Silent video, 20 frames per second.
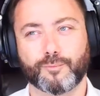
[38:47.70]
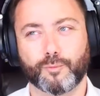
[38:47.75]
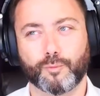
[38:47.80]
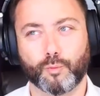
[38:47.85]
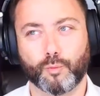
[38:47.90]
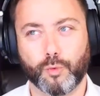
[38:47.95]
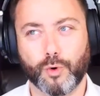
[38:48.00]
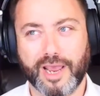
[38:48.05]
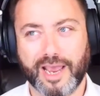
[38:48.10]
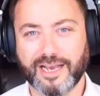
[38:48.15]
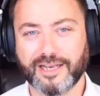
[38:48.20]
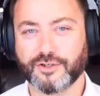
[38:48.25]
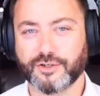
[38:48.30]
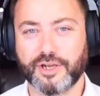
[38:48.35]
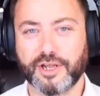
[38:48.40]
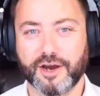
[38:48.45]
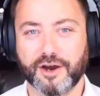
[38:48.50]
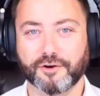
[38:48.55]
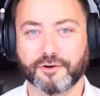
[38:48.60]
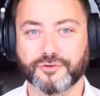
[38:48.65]
we
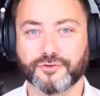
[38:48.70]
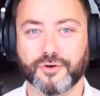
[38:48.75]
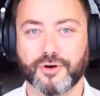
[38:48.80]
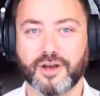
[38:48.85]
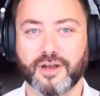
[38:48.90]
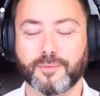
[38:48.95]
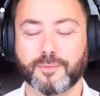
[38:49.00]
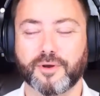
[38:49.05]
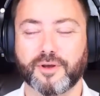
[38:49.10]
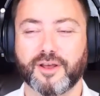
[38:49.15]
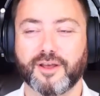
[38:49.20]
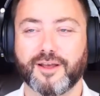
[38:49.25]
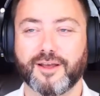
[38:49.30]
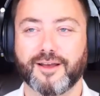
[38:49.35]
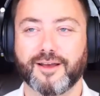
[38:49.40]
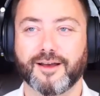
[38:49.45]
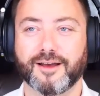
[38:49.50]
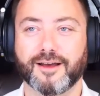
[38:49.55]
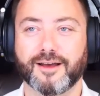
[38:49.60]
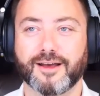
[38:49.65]
actually are a tribe,
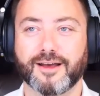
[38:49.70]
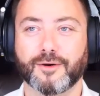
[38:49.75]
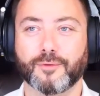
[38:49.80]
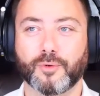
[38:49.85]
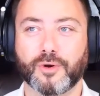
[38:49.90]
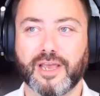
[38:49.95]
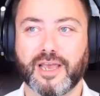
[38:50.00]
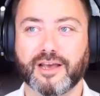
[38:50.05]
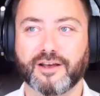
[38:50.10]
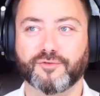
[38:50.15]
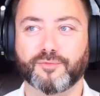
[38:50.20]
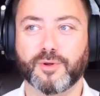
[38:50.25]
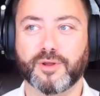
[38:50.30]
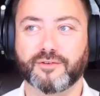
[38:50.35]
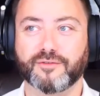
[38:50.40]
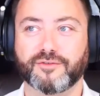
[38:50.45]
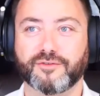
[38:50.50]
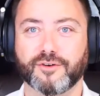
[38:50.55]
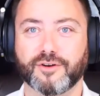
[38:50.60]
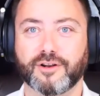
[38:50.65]
and we have
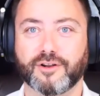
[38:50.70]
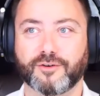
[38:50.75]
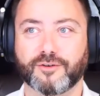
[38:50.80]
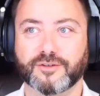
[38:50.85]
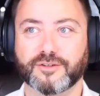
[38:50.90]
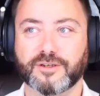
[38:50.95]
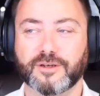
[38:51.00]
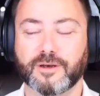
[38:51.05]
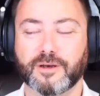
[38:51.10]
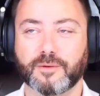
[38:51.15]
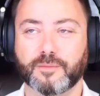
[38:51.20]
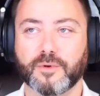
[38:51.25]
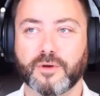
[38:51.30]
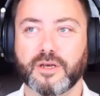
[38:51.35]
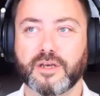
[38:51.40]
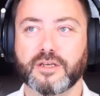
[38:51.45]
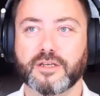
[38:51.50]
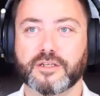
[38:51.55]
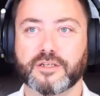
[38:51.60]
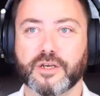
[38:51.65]
been for a long time.
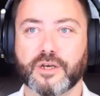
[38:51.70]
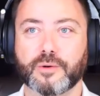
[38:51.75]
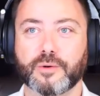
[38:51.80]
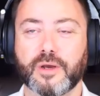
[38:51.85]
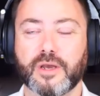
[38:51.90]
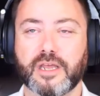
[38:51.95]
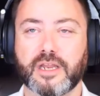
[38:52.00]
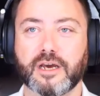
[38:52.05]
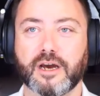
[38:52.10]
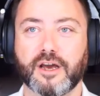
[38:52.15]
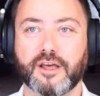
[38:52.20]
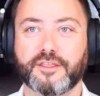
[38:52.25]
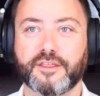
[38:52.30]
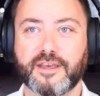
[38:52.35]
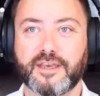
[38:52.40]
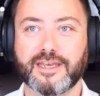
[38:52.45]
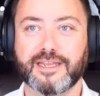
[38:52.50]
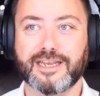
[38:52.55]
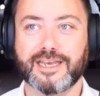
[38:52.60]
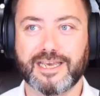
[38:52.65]
So I
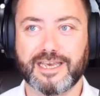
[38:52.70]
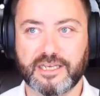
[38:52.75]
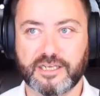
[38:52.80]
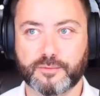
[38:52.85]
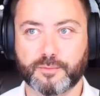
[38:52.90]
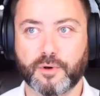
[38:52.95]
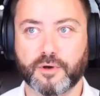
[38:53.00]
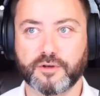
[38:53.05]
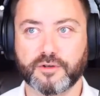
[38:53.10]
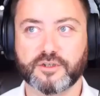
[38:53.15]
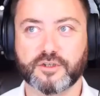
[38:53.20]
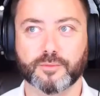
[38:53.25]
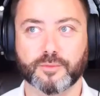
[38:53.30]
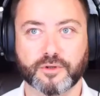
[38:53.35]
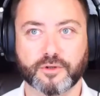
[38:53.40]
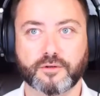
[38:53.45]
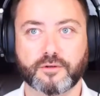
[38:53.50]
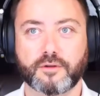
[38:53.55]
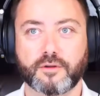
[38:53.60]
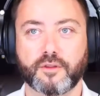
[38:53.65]
think it is
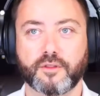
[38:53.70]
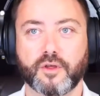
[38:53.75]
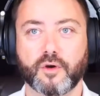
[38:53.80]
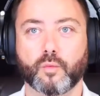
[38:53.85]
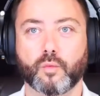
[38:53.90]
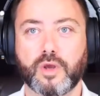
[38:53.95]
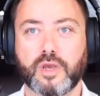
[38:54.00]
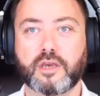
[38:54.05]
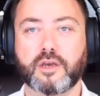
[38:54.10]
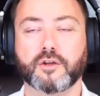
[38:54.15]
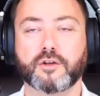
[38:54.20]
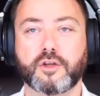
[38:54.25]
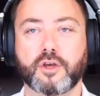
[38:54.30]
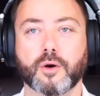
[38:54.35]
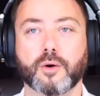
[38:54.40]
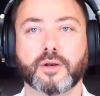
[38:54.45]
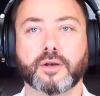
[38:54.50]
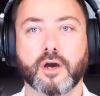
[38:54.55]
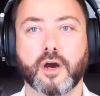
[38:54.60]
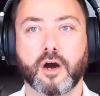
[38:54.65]
possible that we could
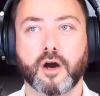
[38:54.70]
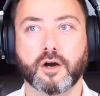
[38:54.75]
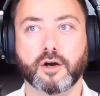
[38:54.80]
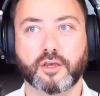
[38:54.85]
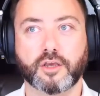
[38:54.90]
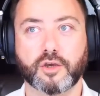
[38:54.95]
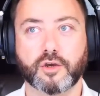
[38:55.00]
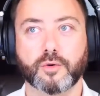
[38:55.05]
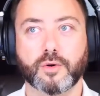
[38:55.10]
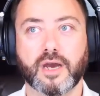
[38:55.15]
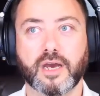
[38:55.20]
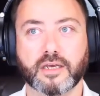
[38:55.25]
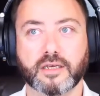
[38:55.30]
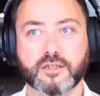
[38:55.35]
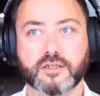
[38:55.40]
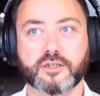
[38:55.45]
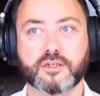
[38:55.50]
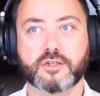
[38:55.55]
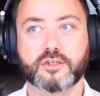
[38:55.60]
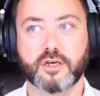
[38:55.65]
go and argue
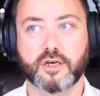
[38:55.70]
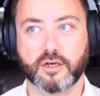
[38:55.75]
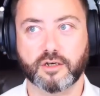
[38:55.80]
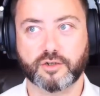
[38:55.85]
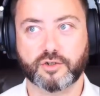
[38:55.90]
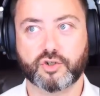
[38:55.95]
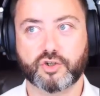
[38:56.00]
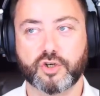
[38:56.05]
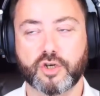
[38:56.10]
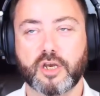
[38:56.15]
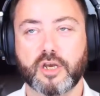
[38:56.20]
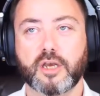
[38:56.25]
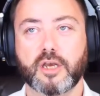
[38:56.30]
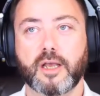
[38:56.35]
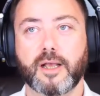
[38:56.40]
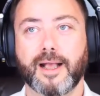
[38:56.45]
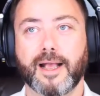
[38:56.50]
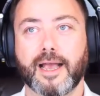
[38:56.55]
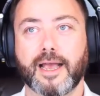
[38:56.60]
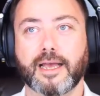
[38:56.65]
as such.
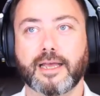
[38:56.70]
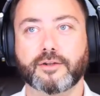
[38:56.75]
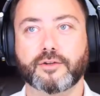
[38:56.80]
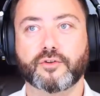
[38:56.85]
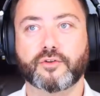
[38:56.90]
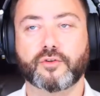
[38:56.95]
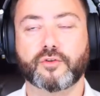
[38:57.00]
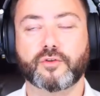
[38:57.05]
And